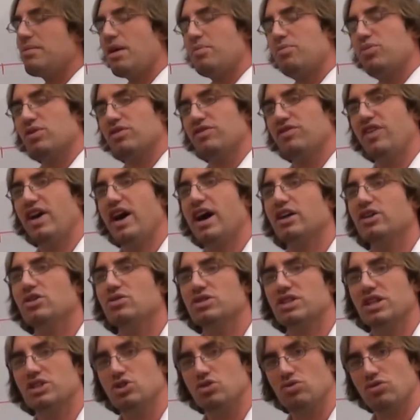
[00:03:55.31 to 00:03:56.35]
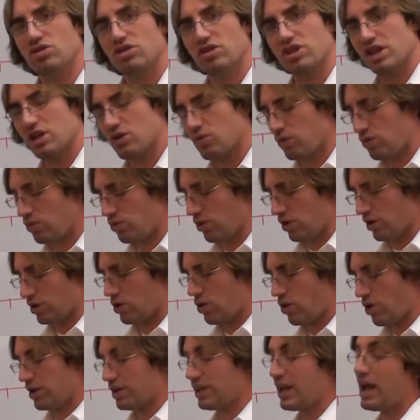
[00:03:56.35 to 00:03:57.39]
up with values that you think will work,
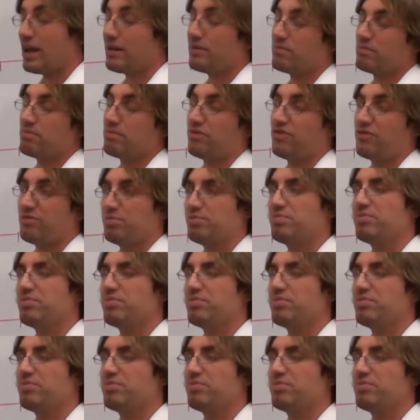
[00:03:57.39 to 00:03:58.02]
or not.